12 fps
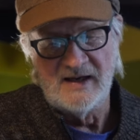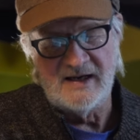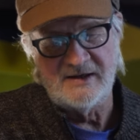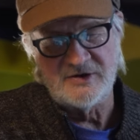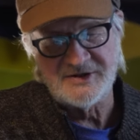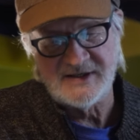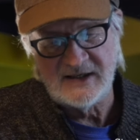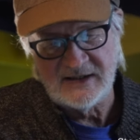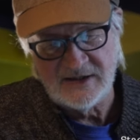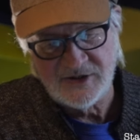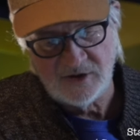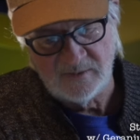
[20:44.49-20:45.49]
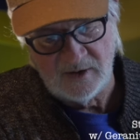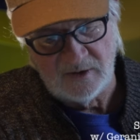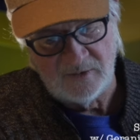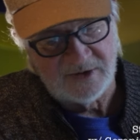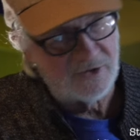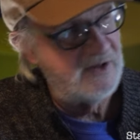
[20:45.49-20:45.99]
And here's Stachys
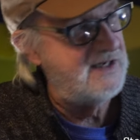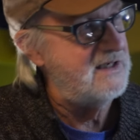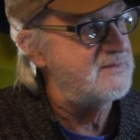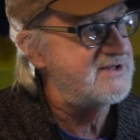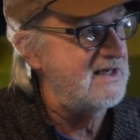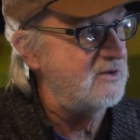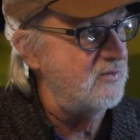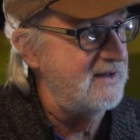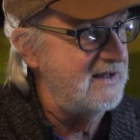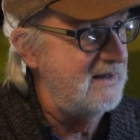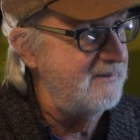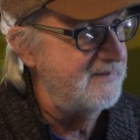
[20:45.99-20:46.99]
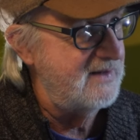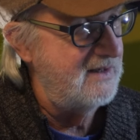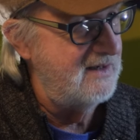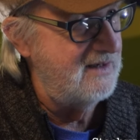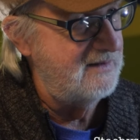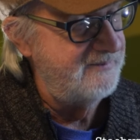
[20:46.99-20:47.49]
Hummelo with Geranium sanguineum
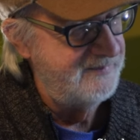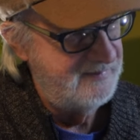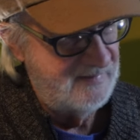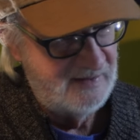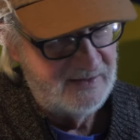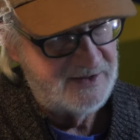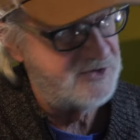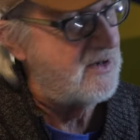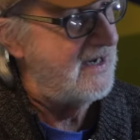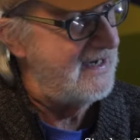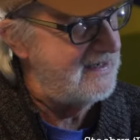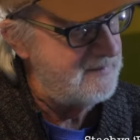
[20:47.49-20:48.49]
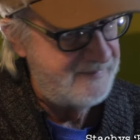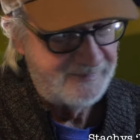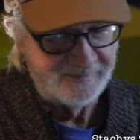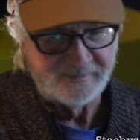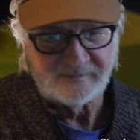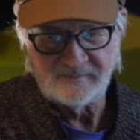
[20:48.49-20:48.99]
uh, striatum
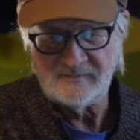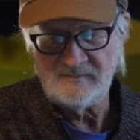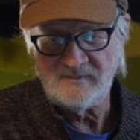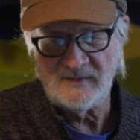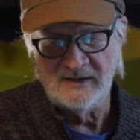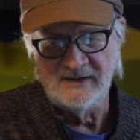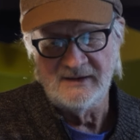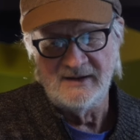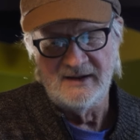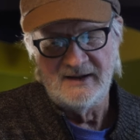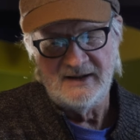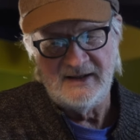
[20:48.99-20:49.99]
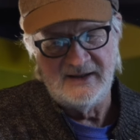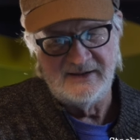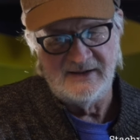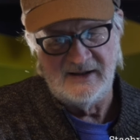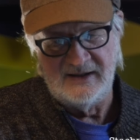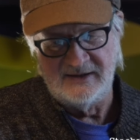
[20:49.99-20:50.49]

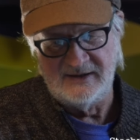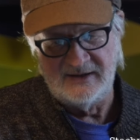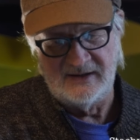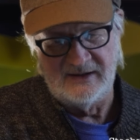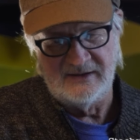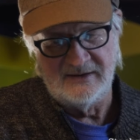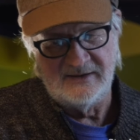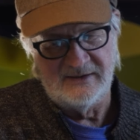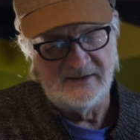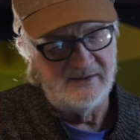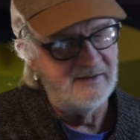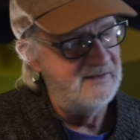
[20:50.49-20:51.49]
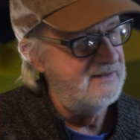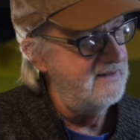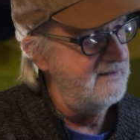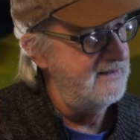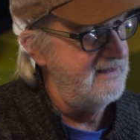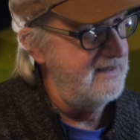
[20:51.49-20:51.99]
and, and uh,
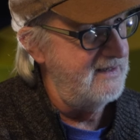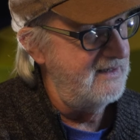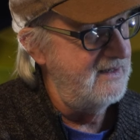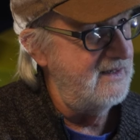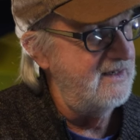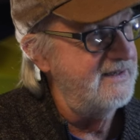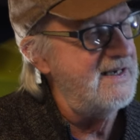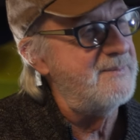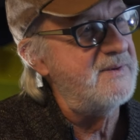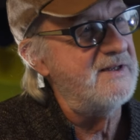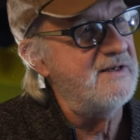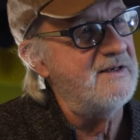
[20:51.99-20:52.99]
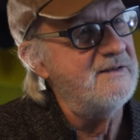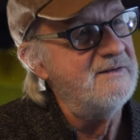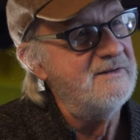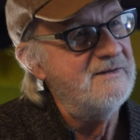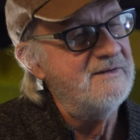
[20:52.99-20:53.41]
uh, Nepeta.